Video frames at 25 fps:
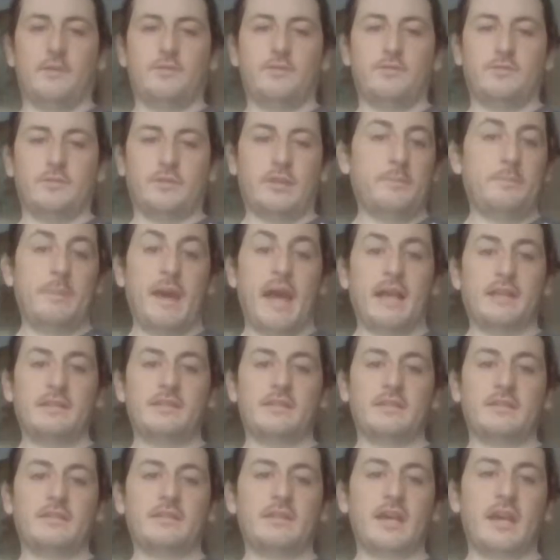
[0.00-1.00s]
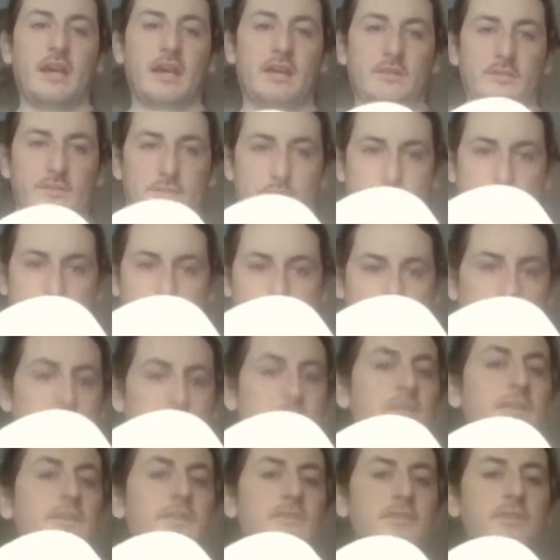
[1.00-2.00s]
sort of pattern, and
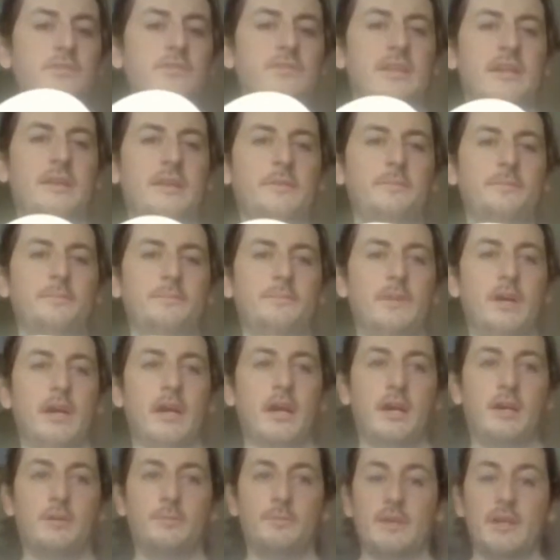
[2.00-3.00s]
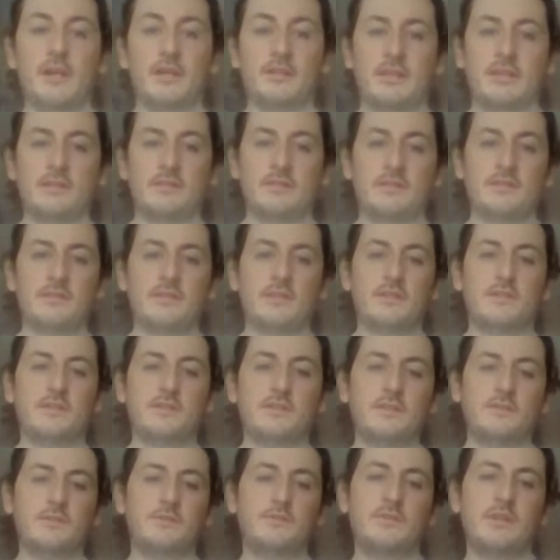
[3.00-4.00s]
it does suit it. I'll be honest, it
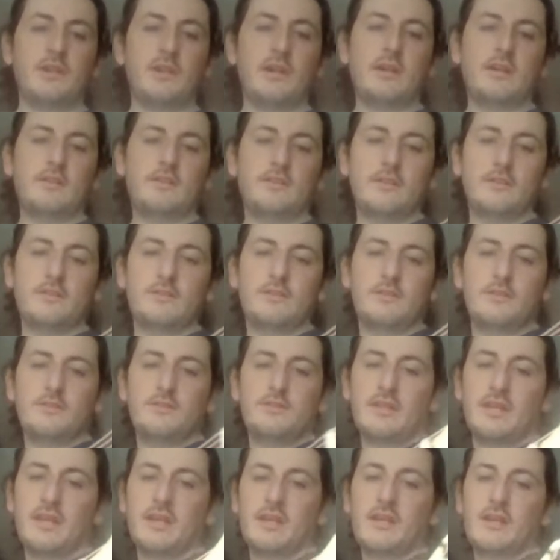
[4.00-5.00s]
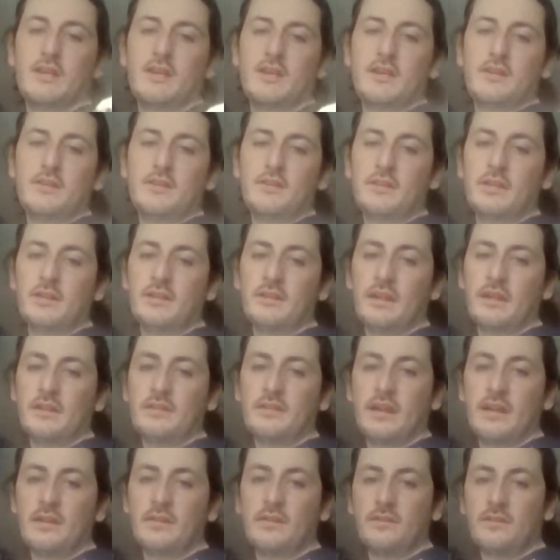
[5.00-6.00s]
does suit it. It's got a
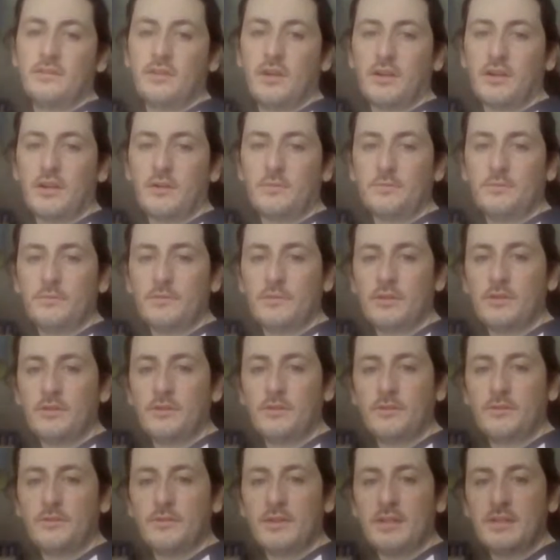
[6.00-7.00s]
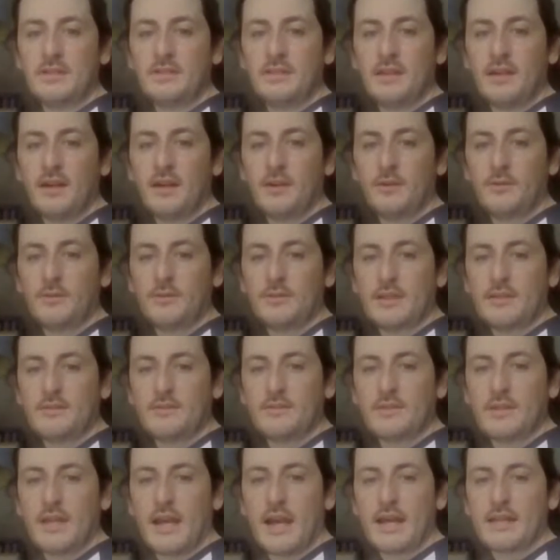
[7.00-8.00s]
nice headstock. I'm not sure if you can see. Oh
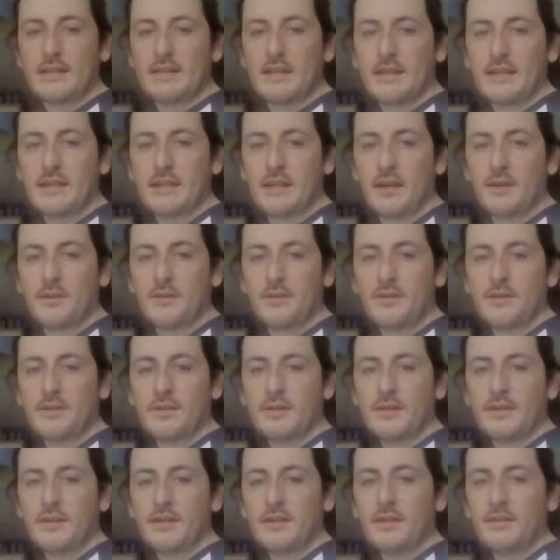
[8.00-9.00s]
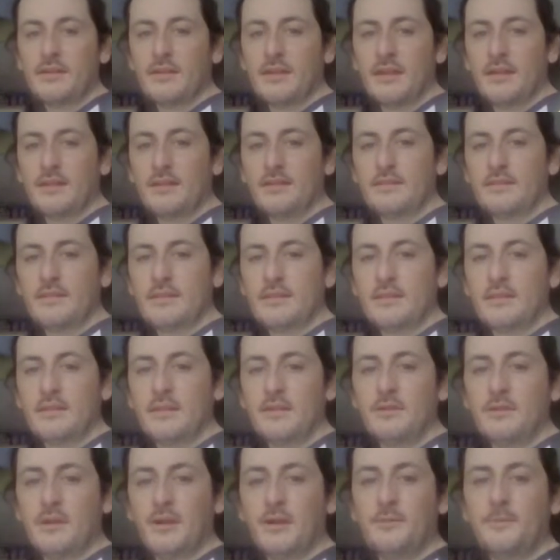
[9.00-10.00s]
yes, you can. There you go. Yeah, you can see the
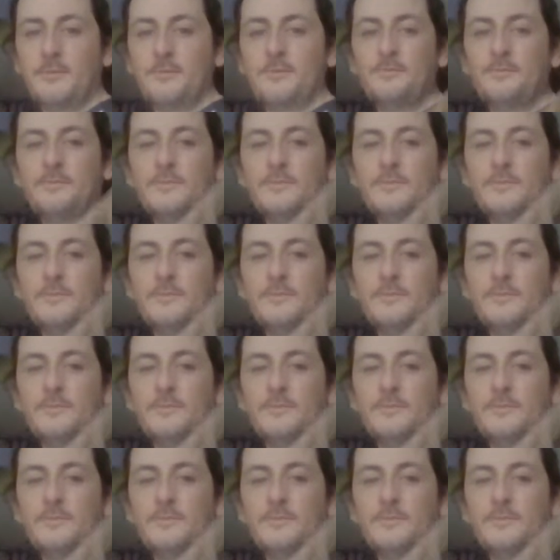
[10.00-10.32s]
logo